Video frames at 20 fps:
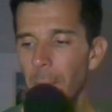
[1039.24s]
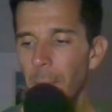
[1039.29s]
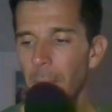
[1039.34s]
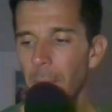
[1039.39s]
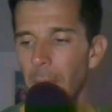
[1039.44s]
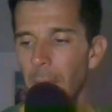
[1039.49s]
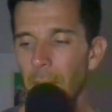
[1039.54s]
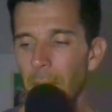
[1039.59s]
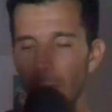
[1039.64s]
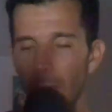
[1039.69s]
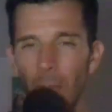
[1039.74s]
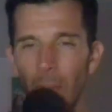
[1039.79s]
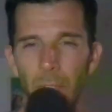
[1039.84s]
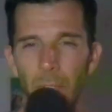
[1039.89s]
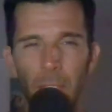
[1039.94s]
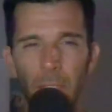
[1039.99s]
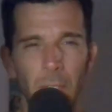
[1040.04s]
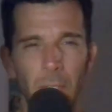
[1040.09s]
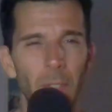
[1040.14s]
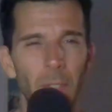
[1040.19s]
it's
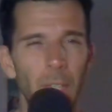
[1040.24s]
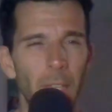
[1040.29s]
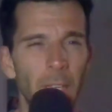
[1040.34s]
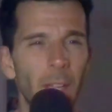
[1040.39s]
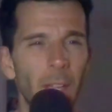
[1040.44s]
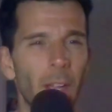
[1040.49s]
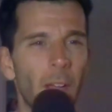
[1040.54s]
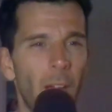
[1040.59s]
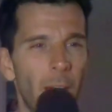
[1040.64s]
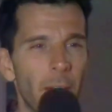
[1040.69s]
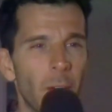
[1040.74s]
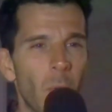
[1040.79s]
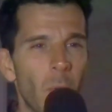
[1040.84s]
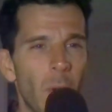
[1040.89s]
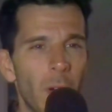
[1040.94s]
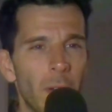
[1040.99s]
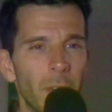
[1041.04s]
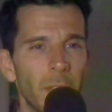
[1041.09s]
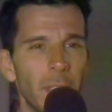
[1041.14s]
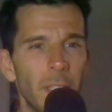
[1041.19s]
still like high
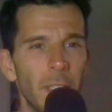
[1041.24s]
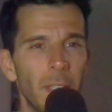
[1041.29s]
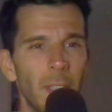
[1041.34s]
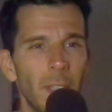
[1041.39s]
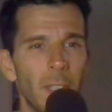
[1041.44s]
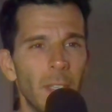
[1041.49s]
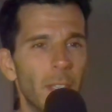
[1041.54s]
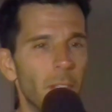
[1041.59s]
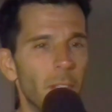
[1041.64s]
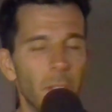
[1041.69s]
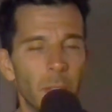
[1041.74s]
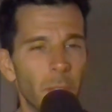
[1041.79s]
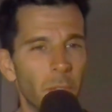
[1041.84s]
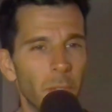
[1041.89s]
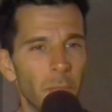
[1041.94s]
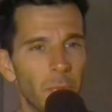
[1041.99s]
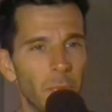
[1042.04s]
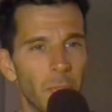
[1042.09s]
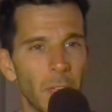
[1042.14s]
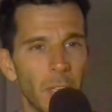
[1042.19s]
quality. You could
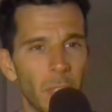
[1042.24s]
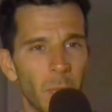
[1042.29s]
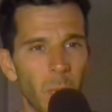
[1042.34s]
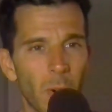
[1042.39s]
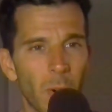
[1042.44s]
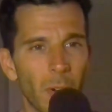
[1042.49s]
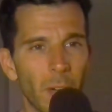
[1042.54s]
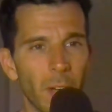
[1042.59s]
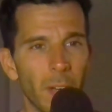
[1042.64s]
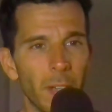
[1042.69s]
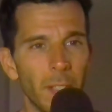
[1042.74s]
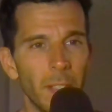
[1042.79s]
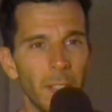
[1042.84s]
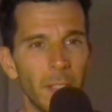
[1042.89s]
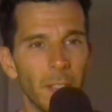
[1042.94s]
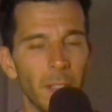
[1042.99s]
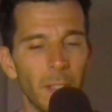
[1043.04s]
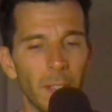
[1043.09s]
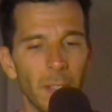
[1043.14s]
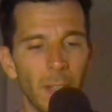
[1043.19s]
do finished work on
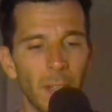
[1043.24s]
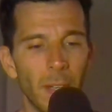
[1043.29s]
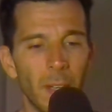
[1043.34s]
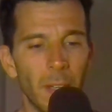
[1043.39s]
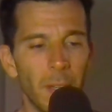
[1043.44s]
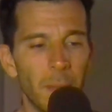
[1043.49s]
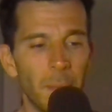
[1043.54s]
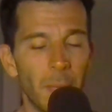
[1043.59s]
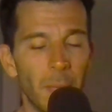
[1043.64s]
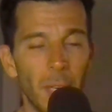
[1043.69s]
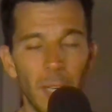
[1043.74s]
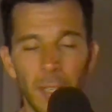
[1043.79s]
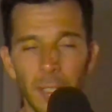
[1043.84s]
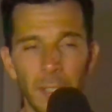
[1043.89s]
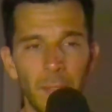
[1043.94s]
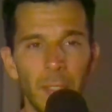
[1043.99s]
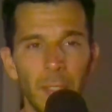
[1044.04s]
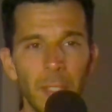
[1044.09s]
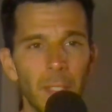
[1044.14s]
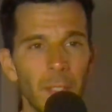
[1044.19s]
here. I
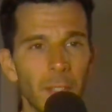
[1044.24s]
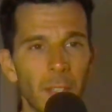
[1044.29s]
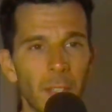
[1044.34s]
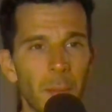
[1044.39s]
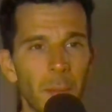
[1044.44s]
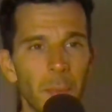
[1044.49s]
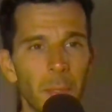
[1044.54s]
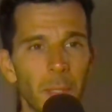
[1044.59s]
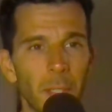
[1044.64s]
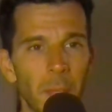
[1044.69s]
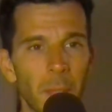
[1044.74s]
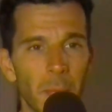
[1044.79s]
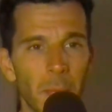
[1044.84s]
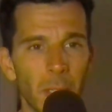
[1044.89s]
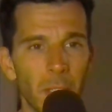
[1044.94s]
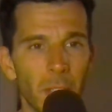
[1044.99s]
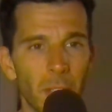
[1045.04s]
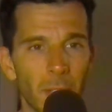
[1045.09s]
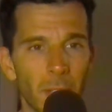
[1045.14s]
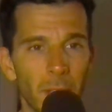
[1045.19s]
even did a couple of
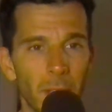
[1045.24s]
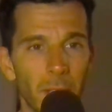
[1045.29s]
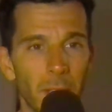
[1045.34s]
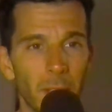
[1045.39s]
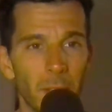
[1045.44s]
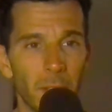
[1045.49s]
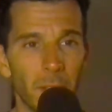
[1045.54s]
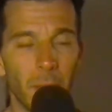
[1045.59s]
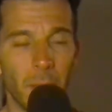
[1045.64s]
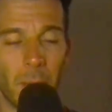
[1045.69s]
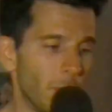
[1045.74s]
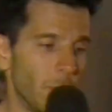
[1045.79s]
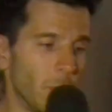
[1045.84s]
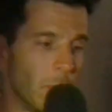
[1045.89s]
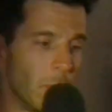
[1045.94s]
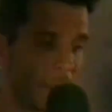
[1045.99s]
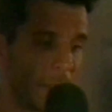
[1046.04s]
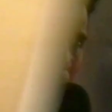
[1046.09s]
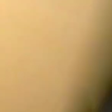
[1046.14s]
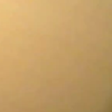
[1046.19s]
commissions on here. So
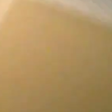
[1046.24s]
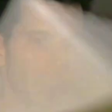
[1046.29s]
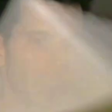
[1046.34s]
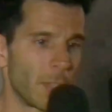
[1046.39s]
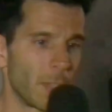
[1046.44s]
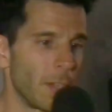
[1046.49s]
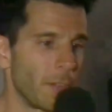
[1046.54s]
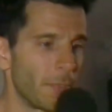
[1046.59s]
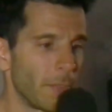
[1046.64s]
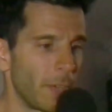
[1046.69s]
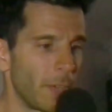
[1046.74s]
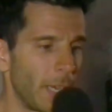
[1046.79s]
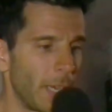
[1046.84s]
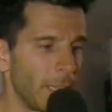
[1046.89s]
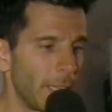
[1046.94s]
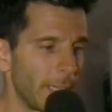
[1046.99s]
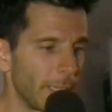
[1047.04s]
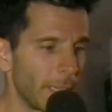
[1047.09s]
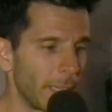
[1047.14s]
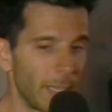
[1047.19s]
really cool stuff. I
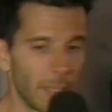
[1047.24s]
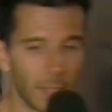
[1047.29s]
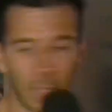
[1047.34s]
like that a